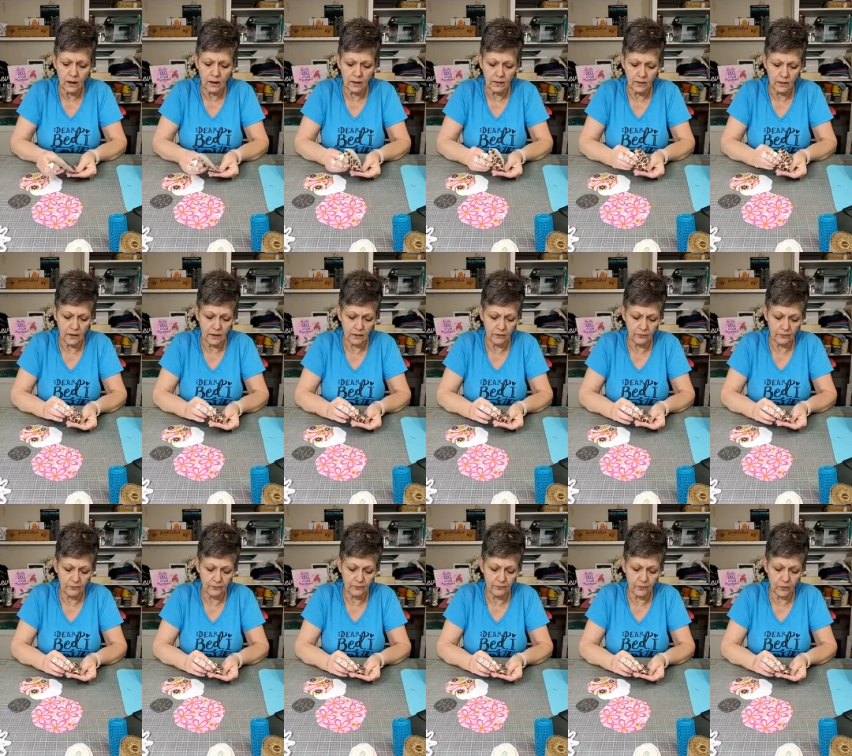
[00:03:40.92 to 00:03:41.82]
and then I
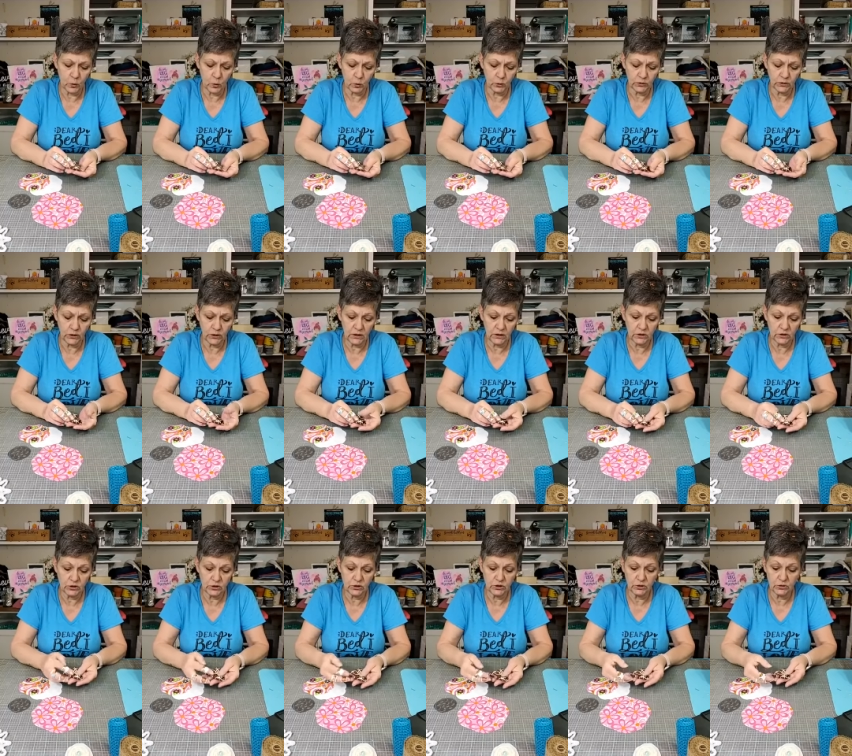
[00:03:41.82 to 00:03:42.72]
fold it
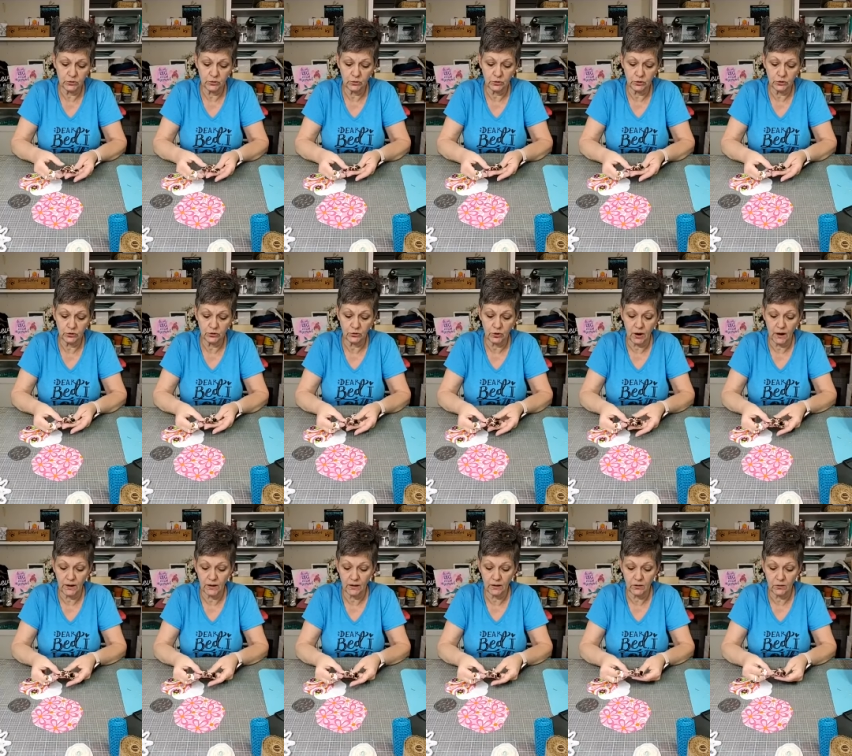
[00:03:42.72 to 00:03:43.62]
into
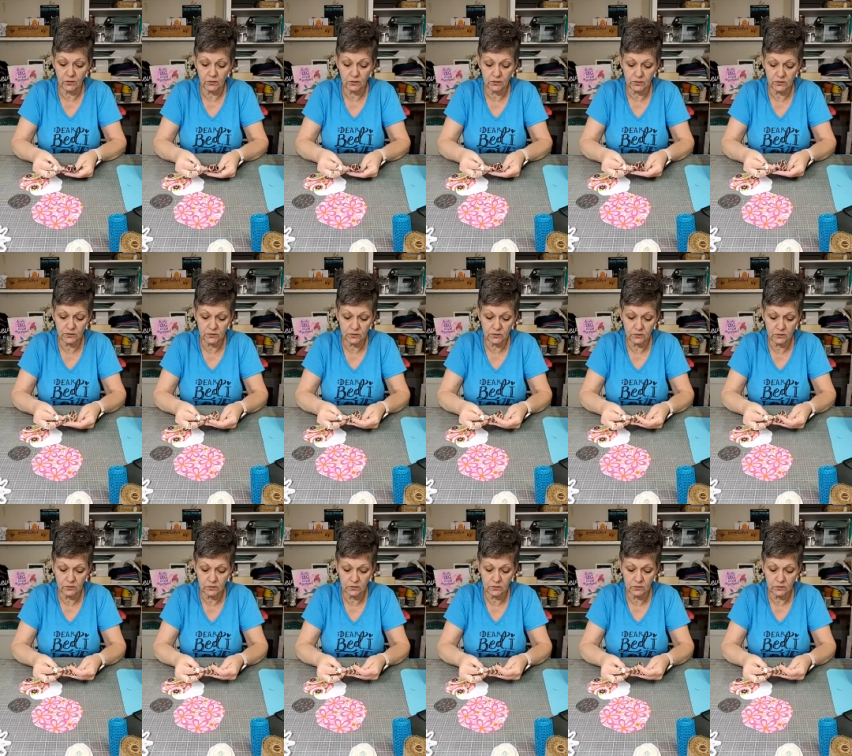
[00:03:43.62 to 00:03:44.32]
triangles